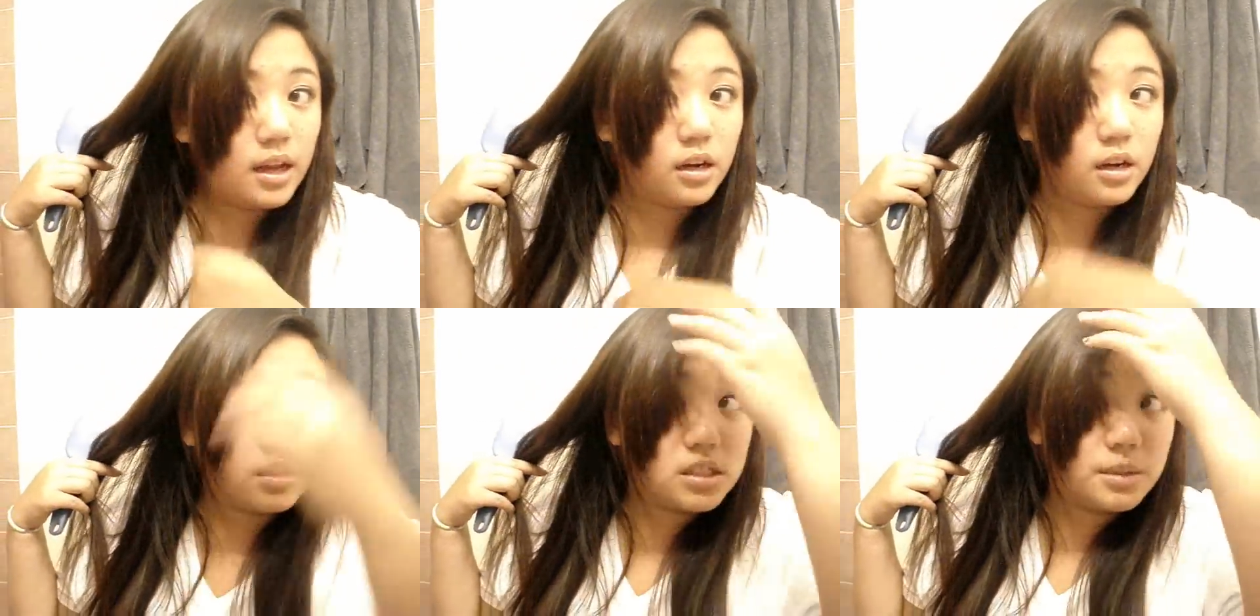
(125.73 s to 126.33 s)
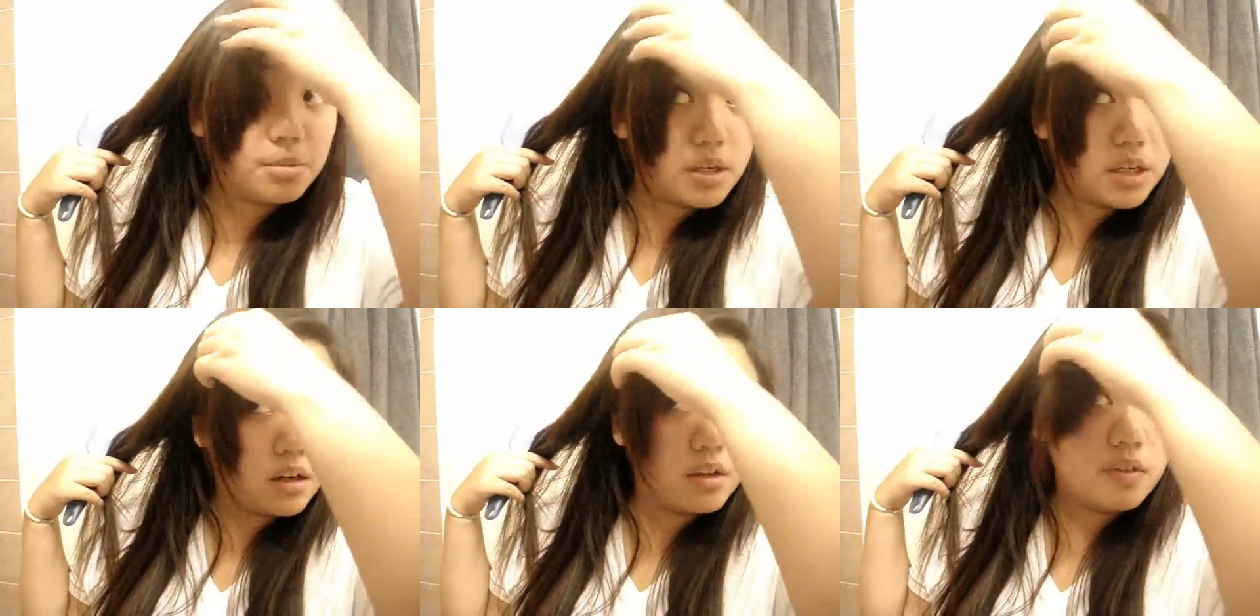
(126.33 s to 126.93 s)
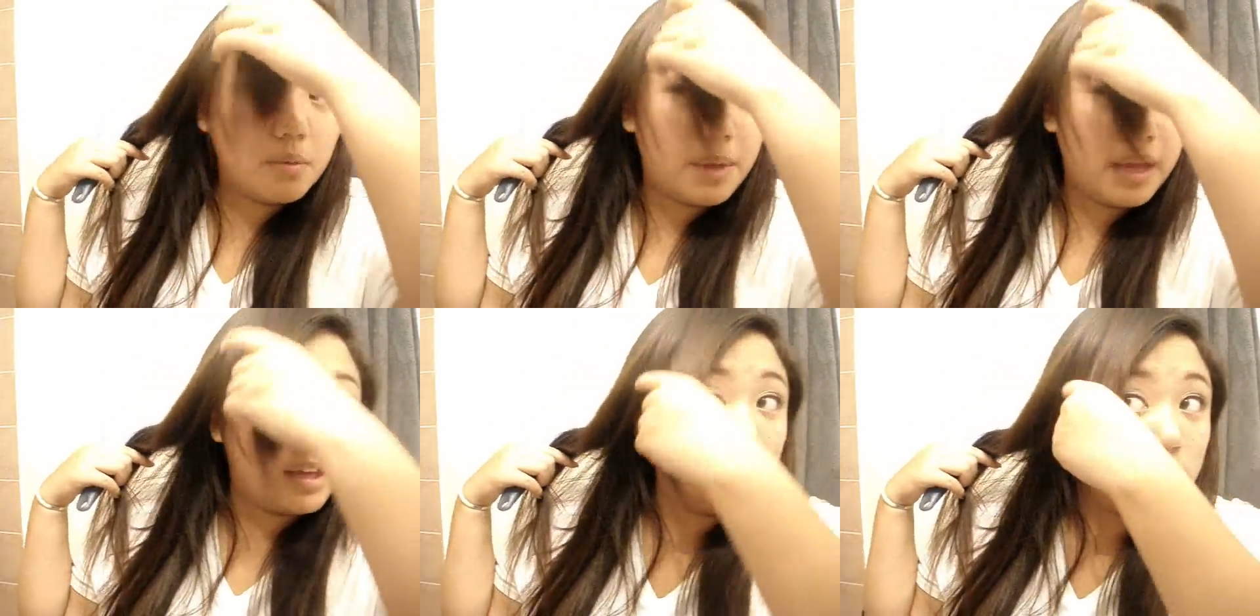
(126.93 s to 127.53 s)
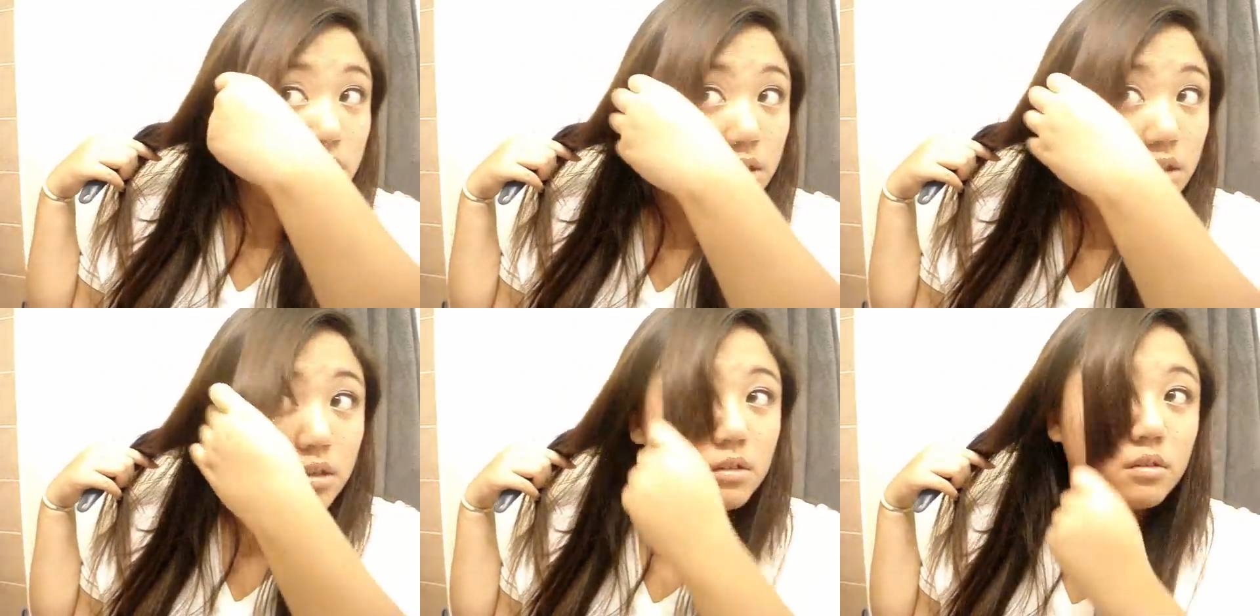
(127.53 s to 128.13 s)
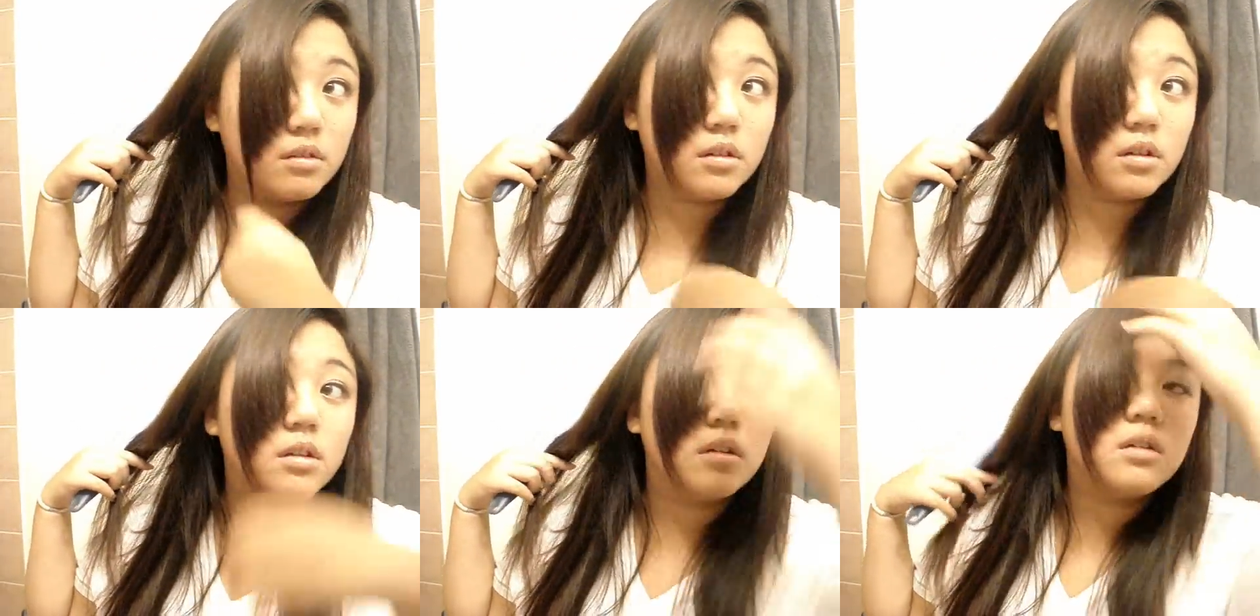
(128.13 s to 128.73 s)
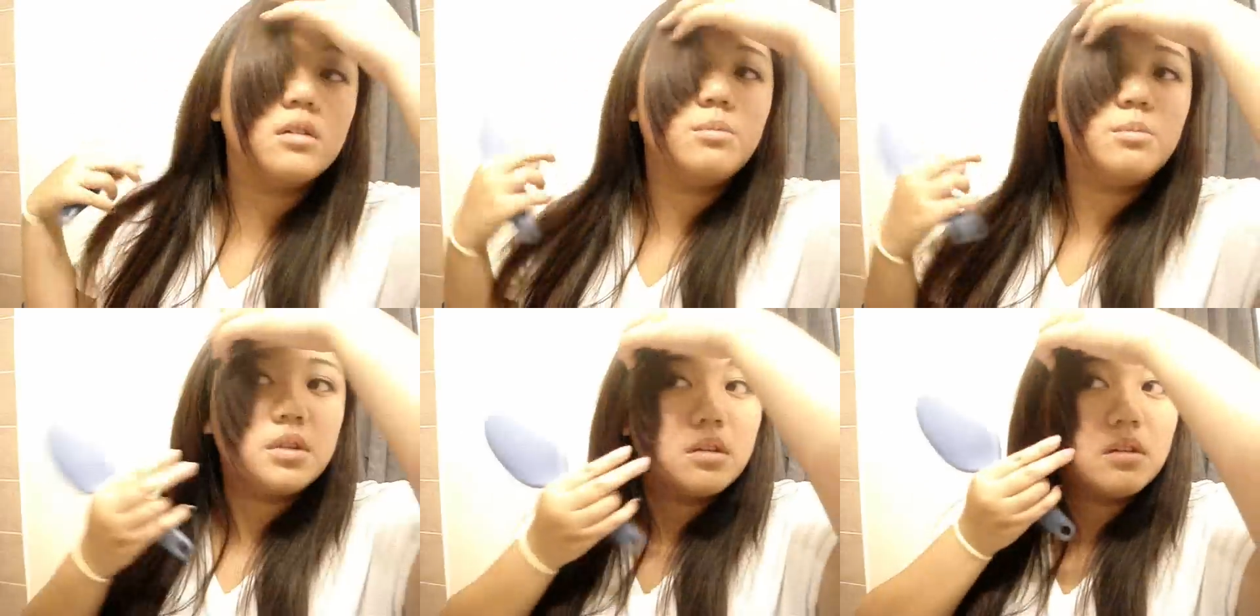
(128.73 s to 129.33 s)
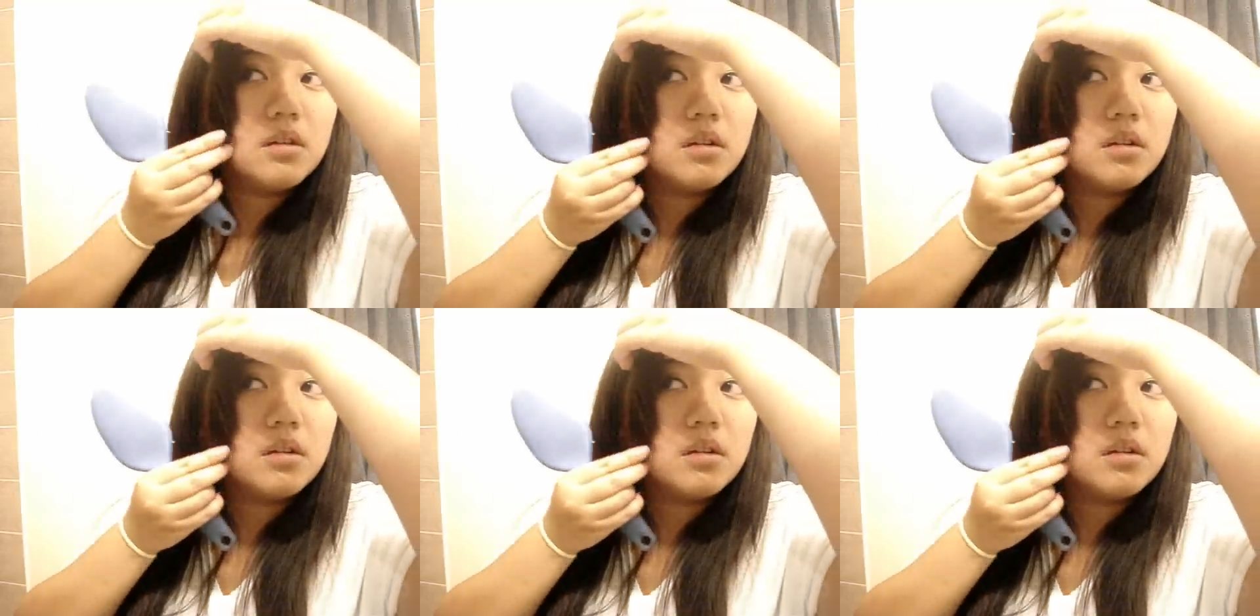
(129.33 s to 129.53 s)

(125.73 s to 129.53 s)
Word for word: And you're going to separate all of your bangs. Oops.